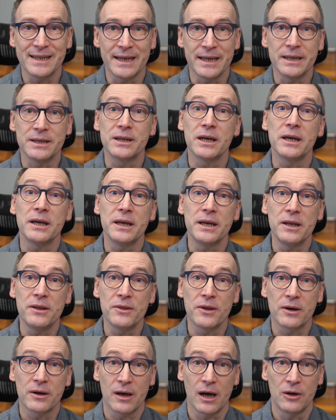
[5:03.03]
date in
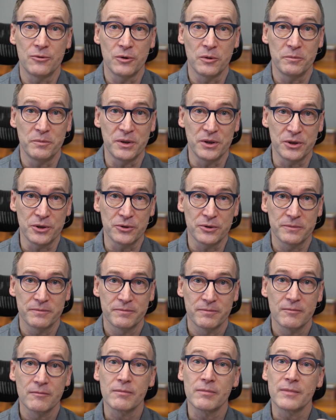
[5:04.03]
the current period.
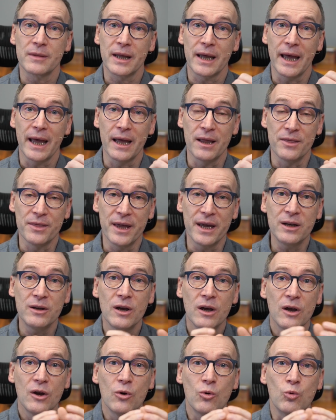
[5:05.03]
And then
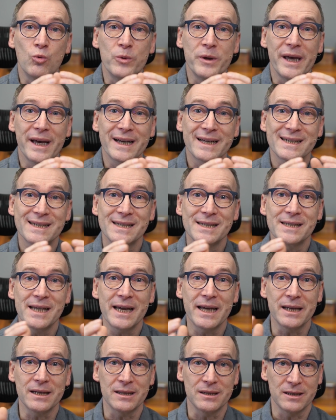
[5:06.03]
we
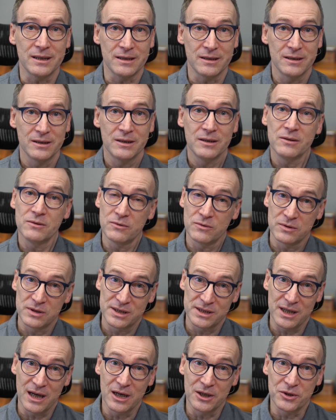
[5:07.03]
extend,
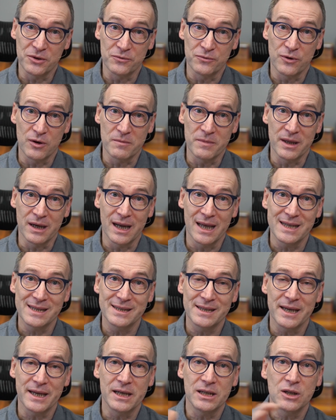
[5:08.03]
starting from the
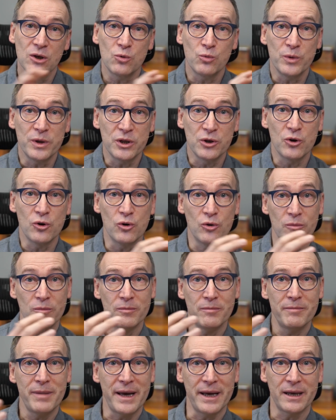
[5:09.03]
last date, we go
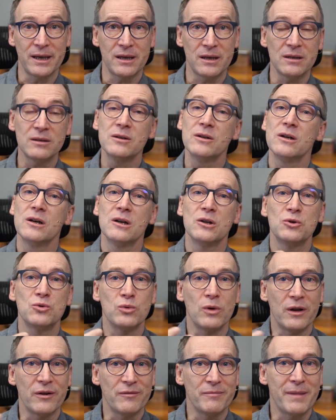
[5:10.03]
back
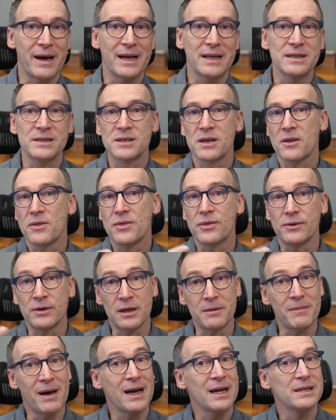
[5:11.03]
12 months,
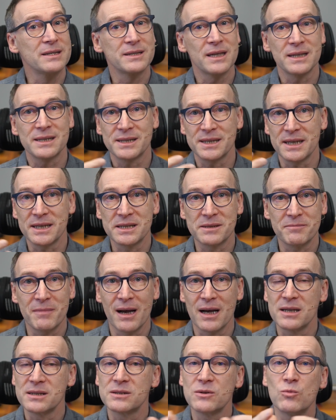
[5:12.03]
3 months, 6
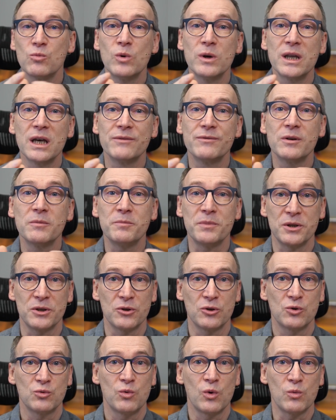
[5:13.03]
months, whatever
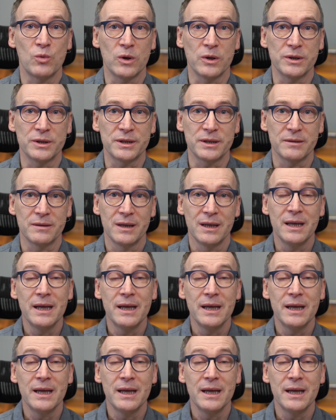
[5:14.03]
period we want.